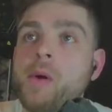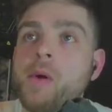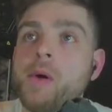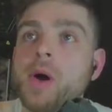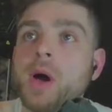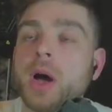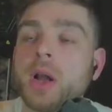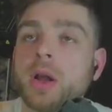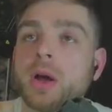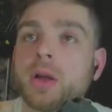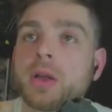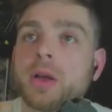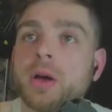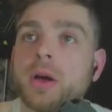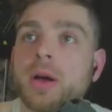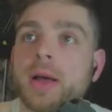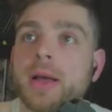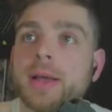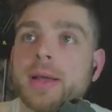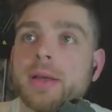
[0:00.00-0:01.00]
And I
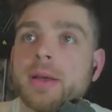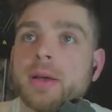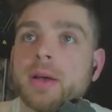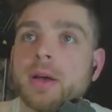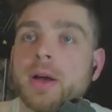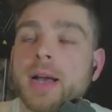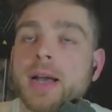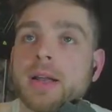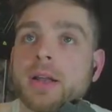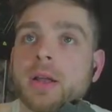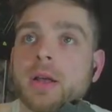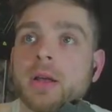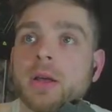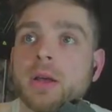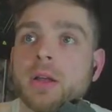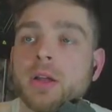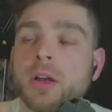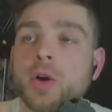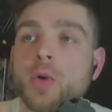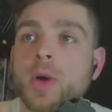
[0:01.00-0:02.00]
got I had
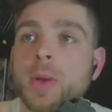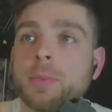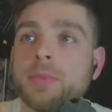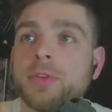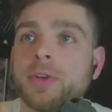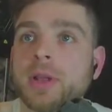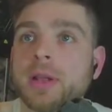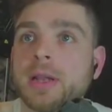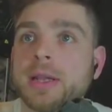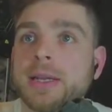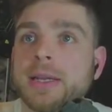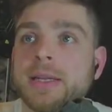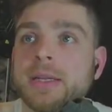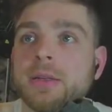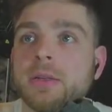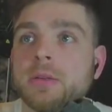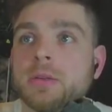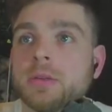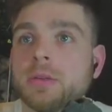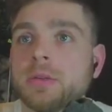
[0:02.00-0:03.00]
an equip to
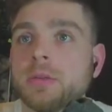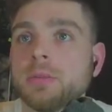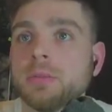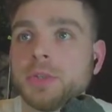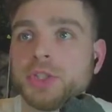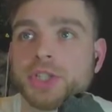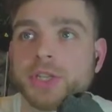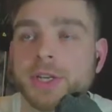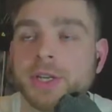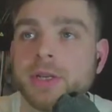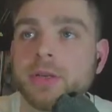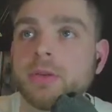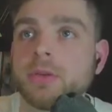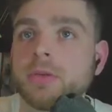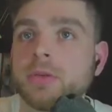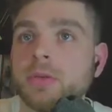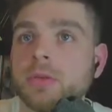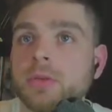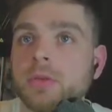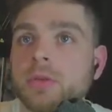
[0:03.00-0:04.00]
clean machine.
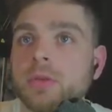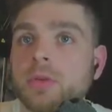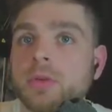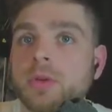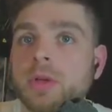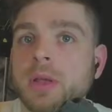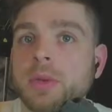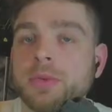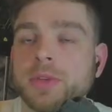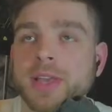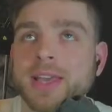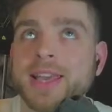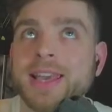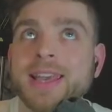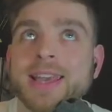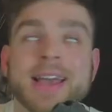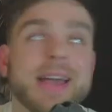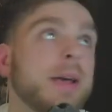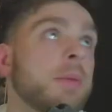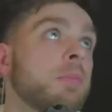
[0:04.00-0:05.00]
It was a
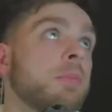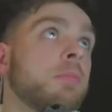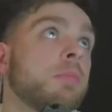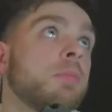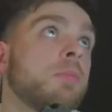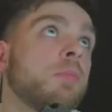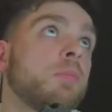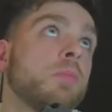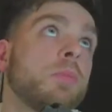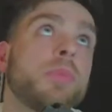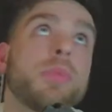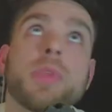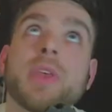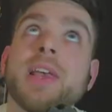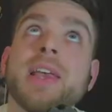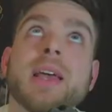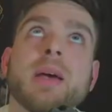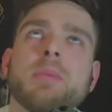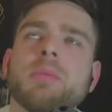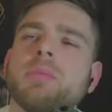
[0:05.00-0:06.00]
Kiam
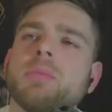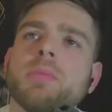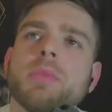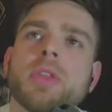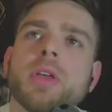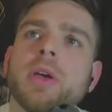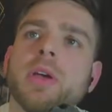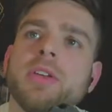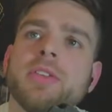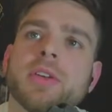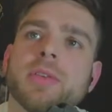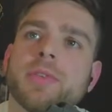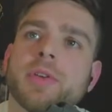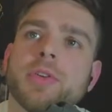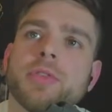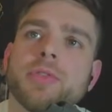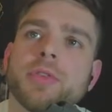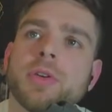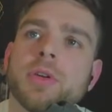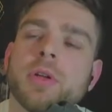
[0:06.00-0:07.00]

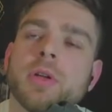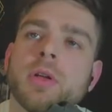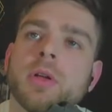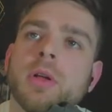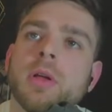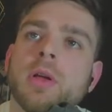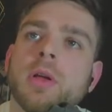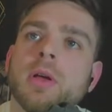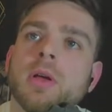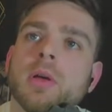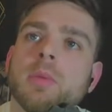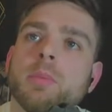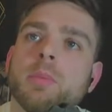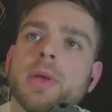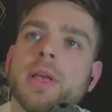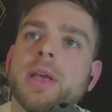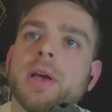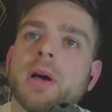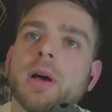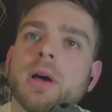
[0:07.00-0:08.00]
3700
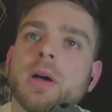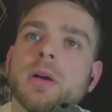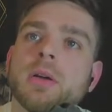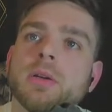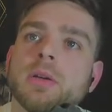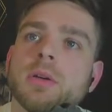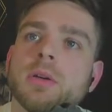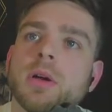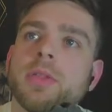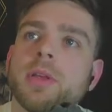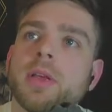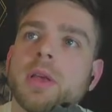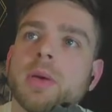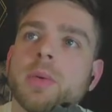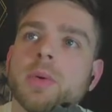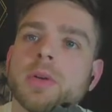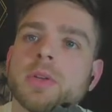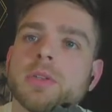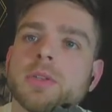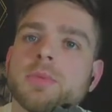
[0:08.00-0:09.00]
PR, I think it
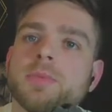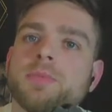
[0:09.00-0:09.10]
was,